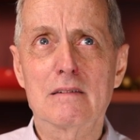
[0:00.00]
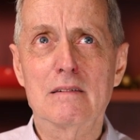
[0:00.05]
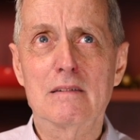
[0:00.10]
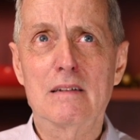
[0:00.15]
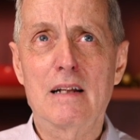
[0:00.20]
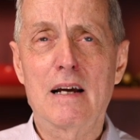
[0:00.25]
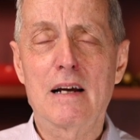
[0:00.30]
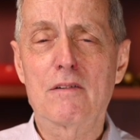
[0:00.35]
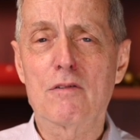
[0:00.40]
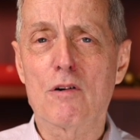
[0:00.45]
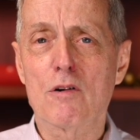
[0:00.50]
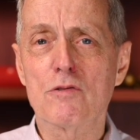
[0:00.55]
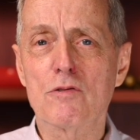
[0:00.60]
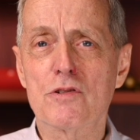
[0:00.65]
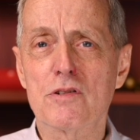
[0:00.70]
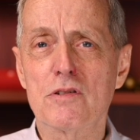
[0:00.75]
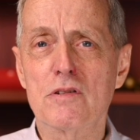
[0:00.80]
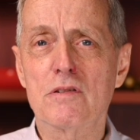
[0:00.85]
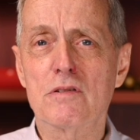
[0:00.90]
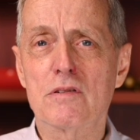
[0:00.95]

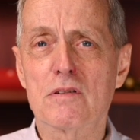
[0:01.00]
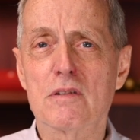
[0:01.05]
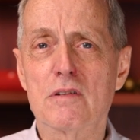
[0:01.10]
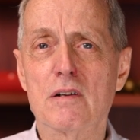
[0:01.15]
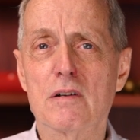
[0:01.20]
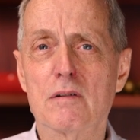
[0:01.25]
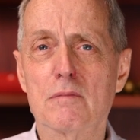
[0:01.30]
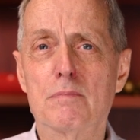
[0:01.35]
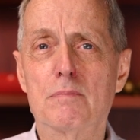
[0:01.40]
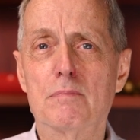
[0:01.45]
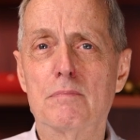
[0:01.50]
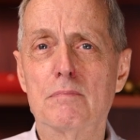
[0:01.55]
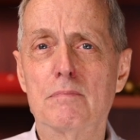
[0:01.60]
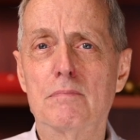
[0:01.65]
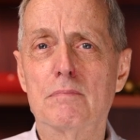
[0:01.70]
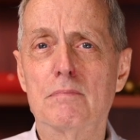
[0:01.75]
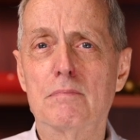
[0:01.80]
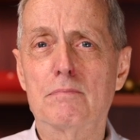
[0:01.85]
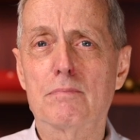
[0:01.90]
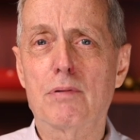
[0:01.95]
Negros is their
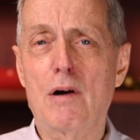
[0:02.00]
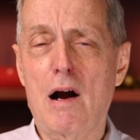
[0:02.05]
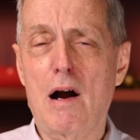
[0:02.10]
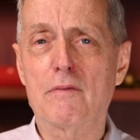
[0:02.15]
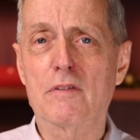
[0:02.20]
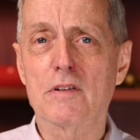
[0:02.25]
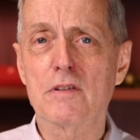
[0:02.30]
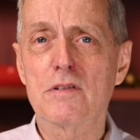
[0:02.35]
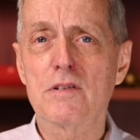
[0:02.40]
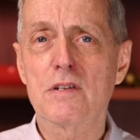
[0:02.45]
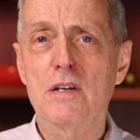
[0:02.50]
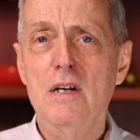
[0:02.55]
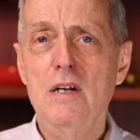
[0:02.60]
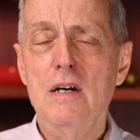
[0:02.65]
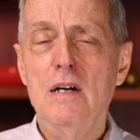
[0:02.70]
province.